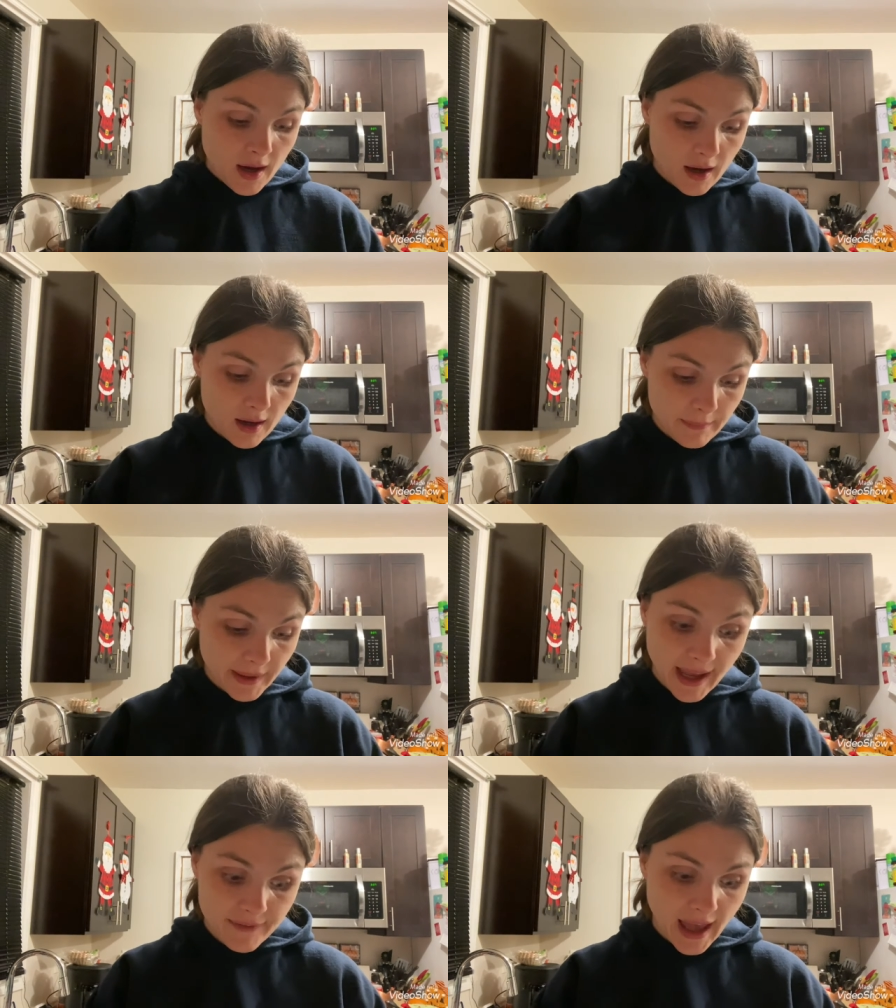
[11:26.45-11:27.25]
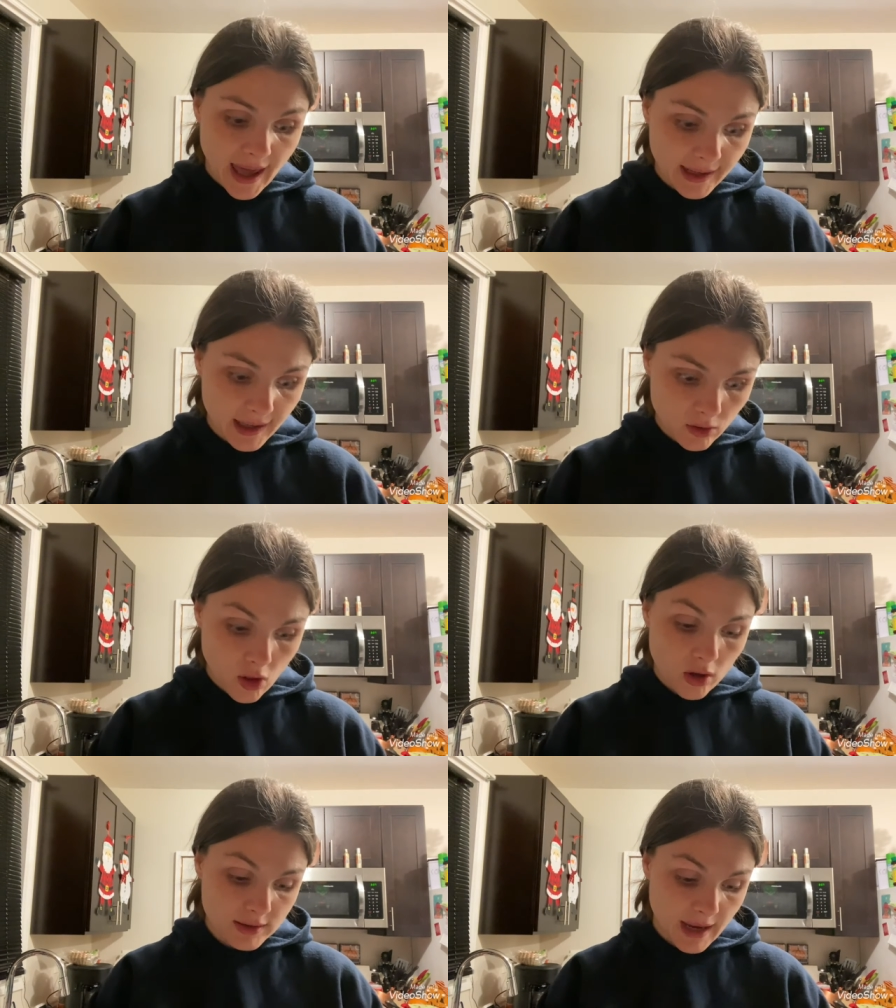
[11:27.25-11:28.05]
Um, and I haven't had it in a
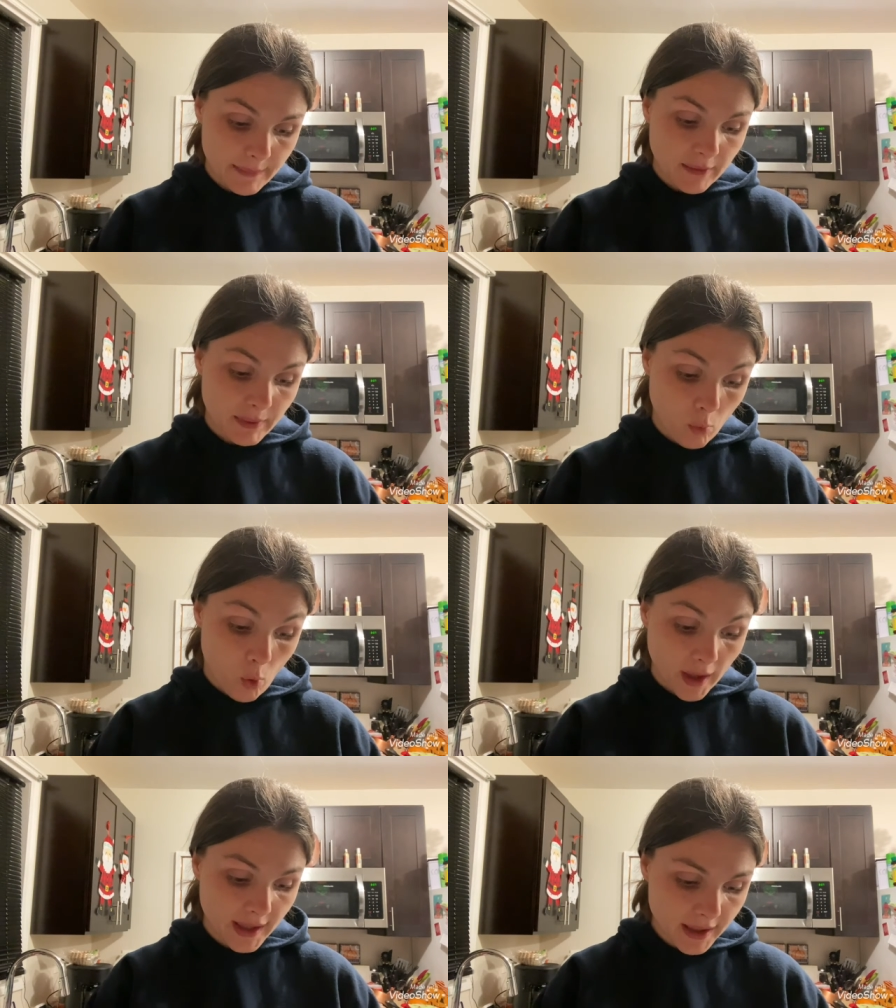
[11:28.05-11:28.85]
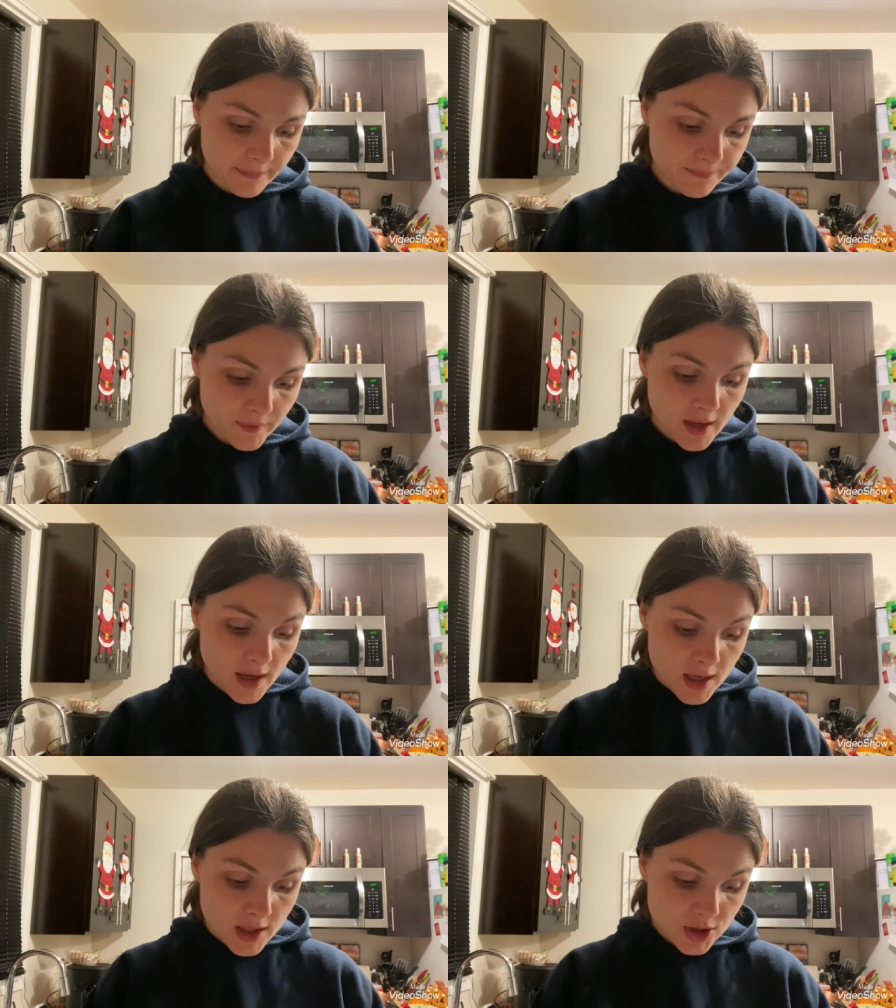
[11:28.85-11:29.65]
long time and I've been wanting it.
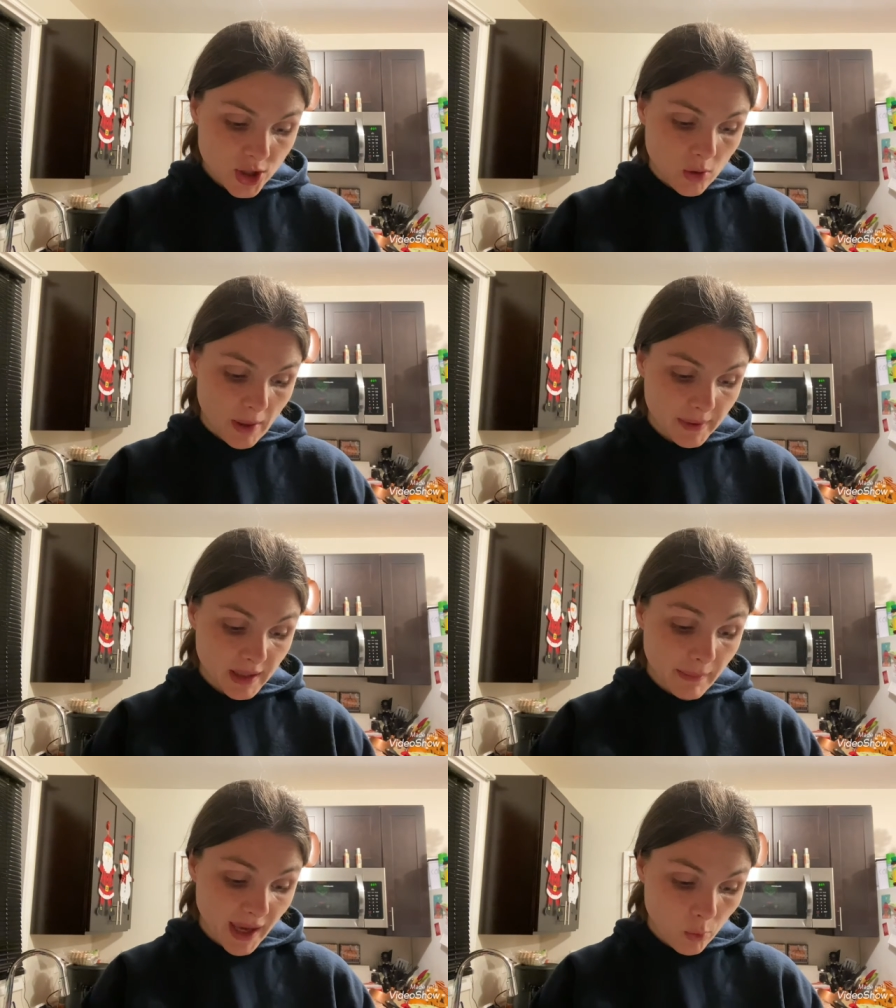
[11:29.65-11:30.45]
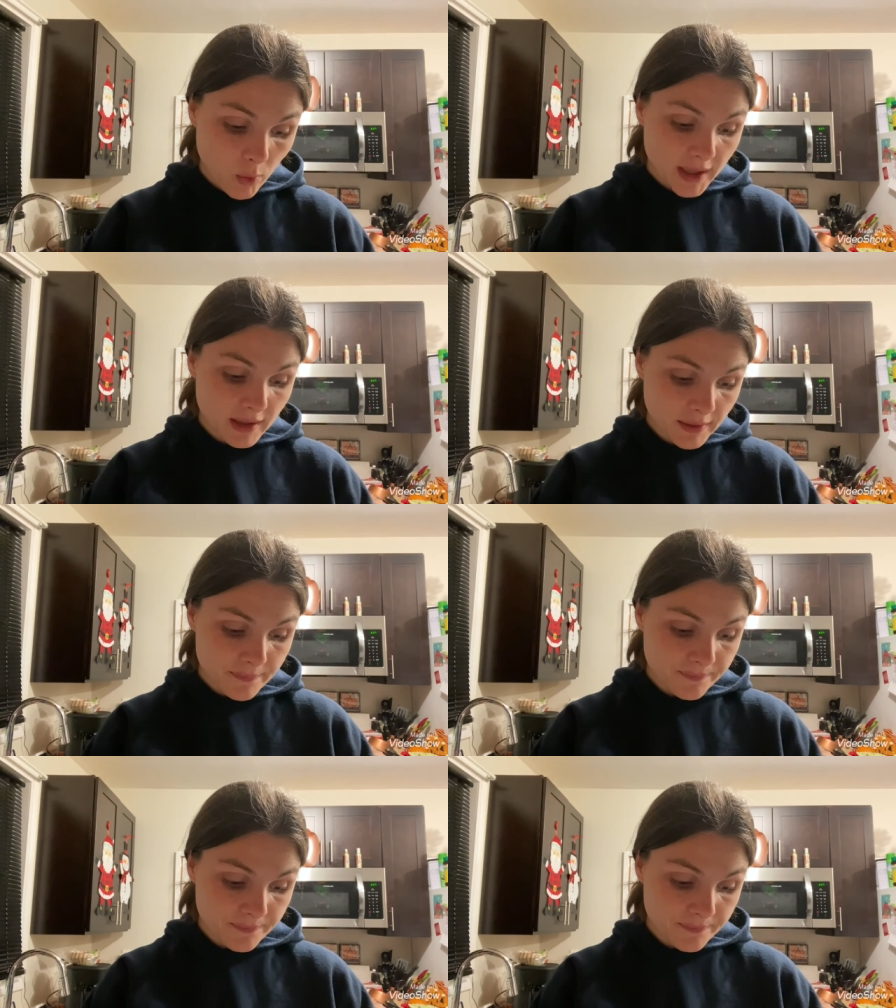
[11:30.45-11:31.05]
So I'm going to make one.